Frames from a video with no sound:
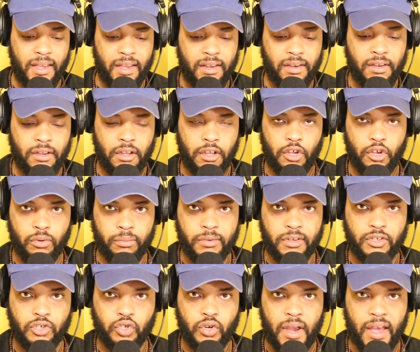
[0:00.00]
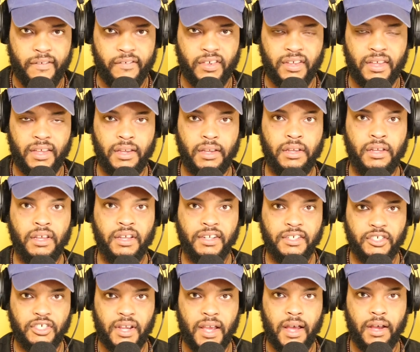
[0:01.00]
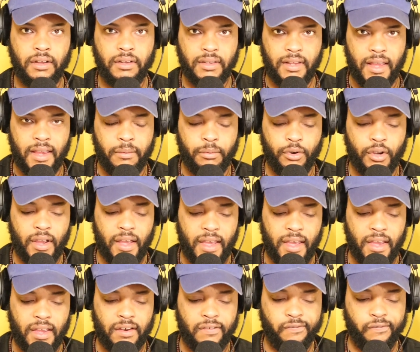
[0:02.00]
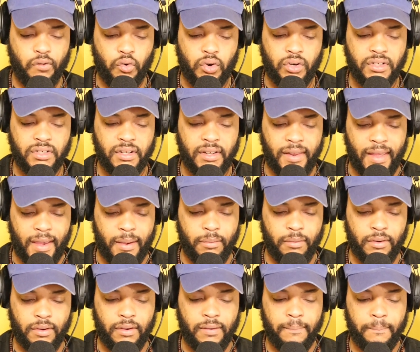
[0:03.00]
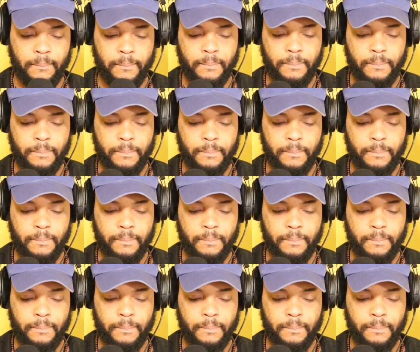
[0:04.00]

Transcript: in human trafficking, child labor, and forced labor.